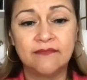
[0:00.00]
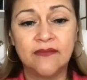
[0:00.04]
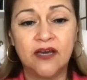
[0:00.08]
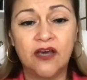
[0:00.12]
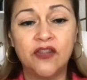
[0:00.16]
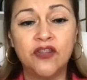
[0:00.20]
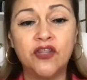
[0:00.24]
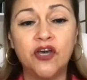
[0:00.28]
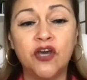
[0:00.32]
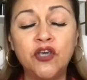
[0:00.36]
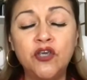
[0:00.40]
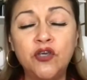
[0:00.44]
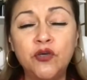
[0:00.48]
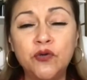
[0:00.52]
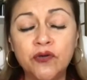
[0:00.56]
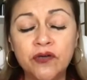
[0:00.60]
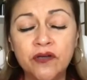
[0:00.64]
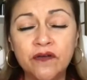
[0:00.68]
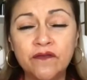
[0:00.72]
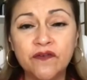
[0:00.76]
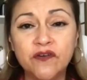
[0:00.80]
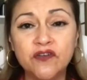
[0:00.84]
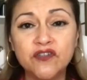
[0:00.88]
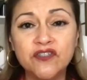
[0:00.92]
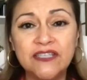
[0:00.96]
The
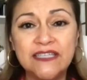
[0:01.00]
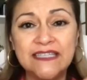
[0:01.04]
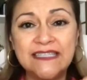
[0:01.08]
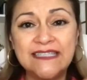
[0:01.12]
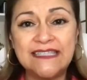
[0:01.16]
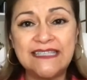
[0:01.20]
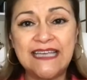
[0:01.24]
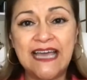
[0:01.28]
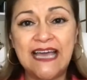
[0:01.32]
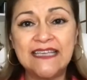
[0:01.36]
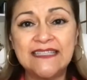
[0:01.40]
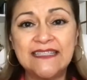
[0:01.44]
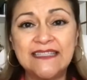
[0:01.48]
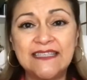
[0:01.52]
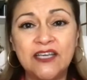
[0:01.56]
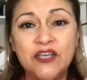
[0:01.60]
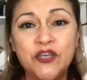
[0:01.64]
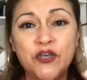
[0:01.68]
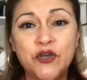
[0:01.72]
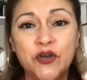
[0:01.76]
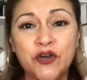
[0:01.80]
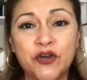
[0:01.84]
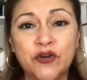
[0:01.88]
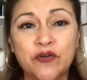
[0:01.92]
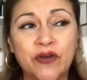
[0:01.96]
universe is testing
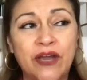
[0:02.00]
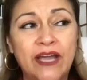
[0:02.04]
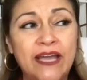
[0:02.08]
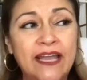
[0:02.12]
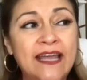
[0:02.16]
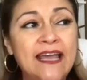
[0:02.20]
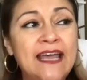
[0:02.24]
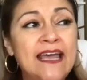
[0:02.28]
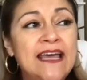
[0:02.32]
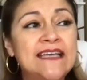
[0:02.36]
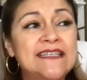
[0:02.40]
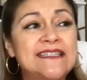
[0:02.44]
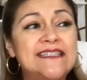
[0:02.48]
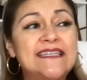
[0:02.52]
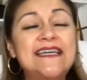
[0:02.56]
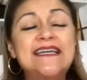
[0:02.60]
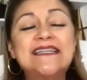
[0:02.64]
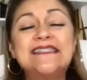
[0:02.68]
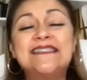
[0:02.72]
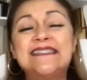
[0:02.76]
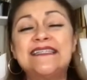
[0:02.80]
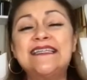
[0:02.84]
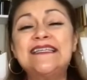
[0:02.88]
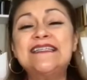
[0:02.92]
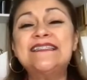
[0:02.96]
your grit. See,
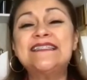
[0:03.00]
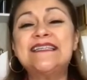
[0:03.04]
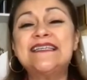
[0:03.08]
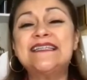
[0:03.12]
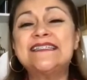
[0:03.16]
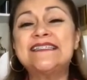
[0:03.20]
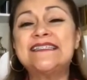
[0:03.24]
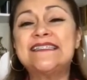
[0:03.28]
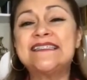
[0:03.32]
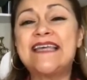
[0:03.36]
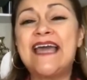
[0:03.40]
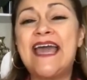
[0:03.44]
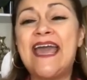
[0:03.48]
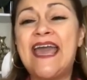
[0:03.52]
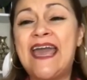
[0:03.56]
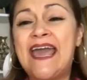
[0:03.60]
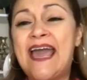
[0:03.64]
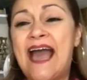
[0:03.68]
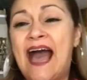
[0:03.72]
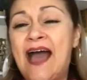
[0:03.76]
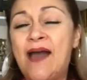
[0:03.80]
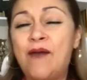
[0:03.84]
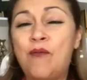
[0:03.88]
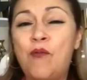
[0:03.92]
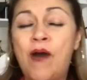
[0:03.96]
it's easy to say,
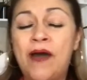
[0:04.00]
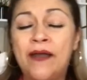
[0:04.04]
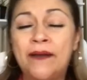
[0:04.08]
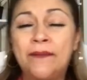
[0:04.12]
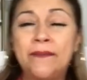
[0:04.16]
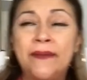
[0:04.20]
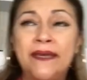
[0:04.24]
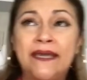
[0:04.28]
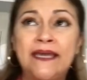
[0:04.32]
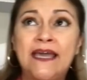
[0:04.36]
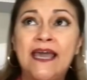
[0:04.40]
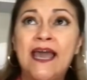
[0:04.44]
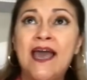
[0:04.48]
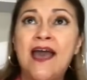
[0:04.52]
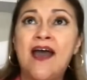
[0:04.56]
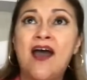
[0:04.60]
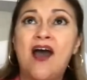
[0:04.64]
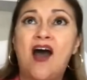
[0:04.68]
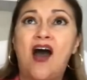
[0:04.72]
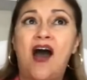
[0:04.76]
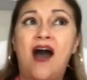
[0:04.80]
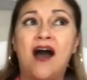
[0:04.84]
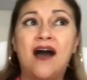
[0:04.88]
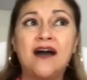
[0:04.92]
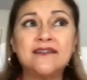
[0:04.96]
I want to be
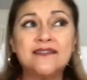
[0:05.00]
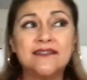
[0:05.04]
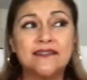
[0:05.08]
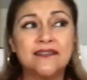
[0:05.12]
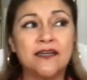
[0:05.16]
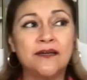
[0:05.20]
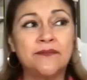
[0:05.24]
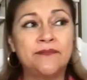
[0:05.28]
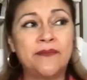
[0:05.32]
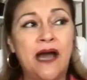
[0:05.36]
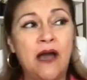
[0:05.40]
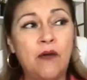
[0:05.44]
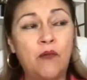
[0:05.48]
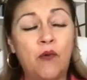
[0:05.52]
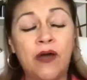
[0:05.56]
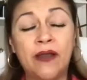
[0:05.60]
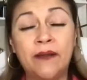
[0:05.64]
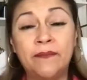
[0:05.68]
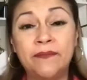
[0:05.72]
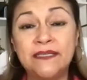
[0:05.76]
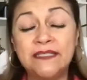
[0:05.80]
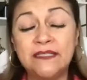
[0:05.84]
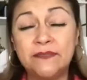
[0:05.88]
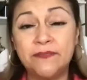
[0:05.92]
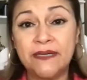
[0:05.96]
awesome. I want to
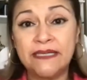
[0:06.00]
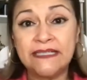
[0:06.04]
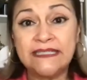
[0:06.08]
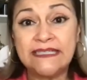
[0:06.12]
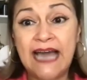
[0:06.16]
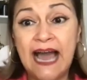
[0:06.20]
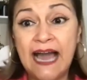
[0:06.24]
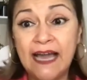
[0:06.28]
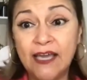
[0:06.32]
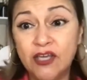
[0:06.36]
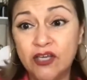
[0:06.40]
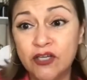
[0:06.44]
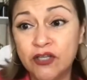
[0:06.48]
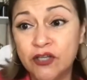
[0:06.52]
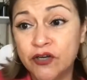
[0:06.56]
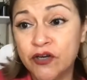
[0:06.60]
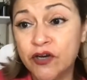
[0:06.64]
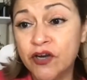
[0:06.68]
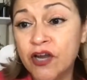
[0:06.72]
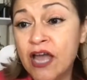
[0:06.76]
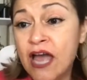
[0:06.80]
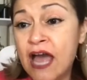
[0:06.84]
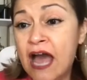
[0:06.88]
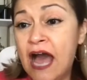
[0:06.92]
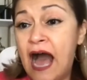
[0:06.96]
be spectacular.